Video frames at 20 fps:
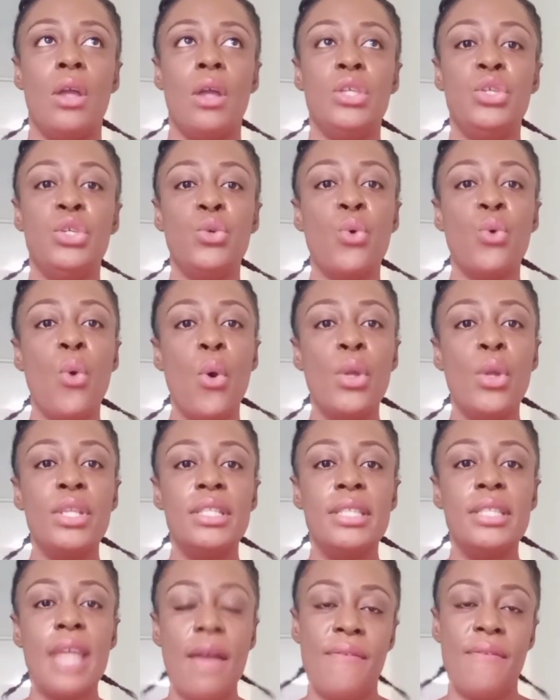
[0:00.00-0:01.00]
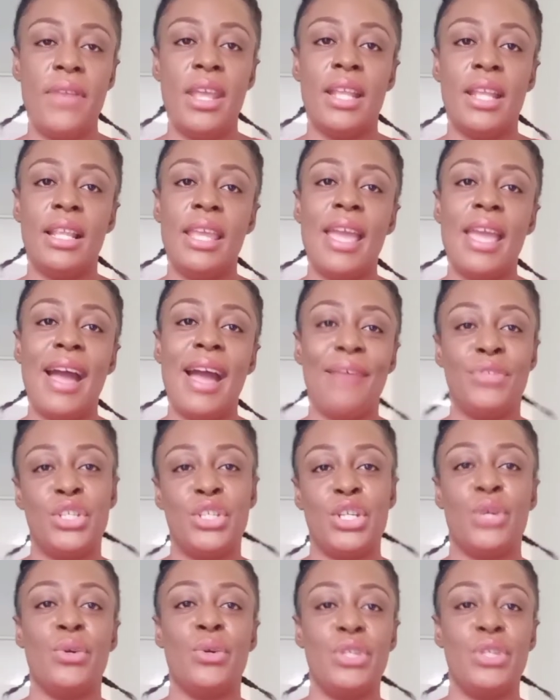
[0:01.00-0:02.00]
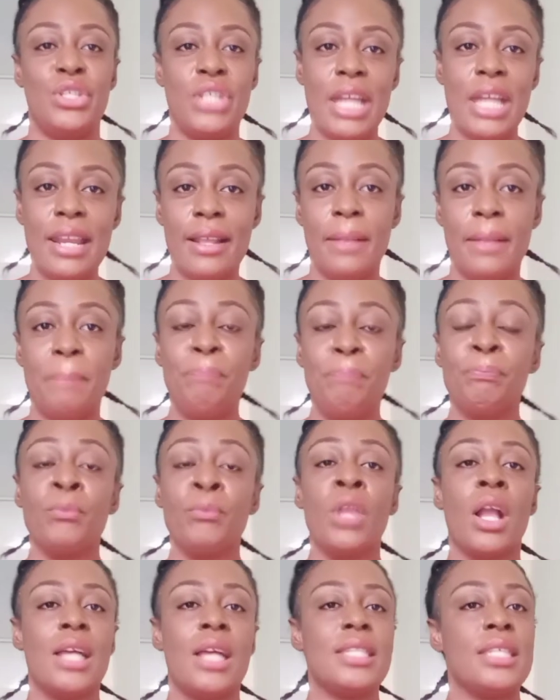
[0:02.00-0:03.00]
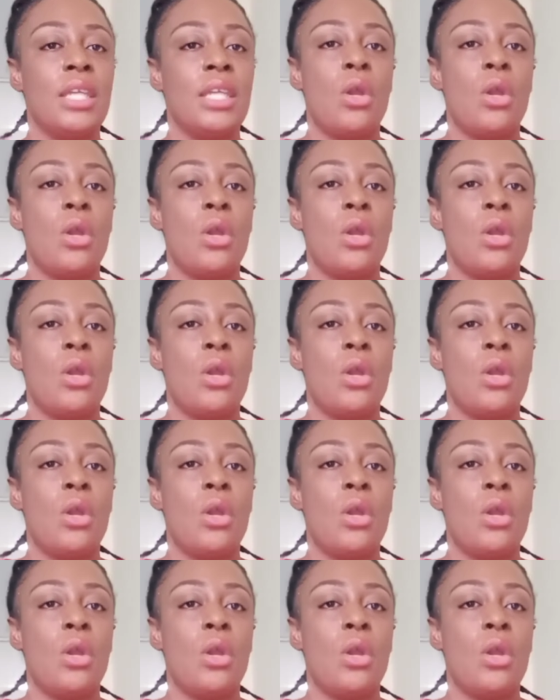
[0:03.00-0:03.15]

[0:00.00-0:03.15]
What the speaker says: you definitely have to check out this channel because,